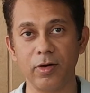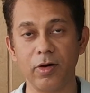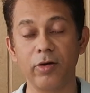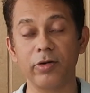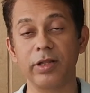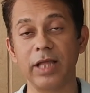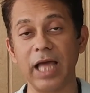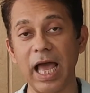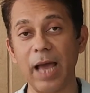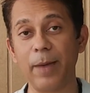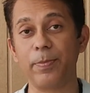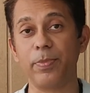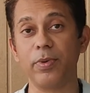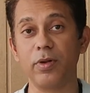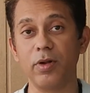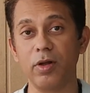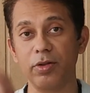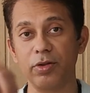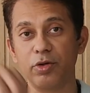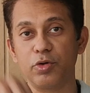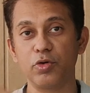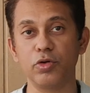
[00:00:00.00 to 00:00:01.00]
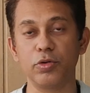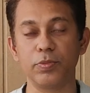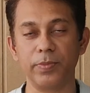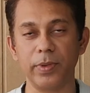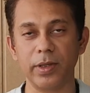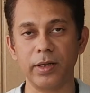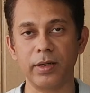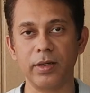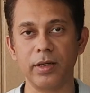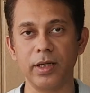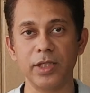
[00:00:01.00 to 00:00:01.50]
or the apple on the
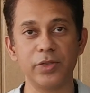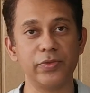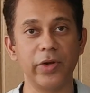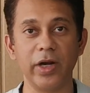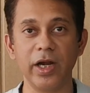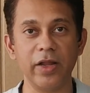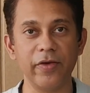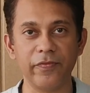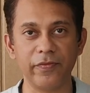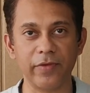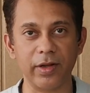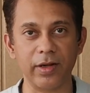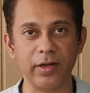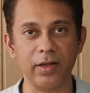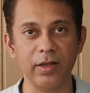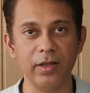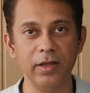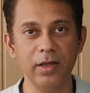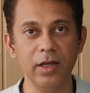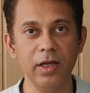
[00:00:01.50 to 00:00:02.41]
toothpick. It's very difficult.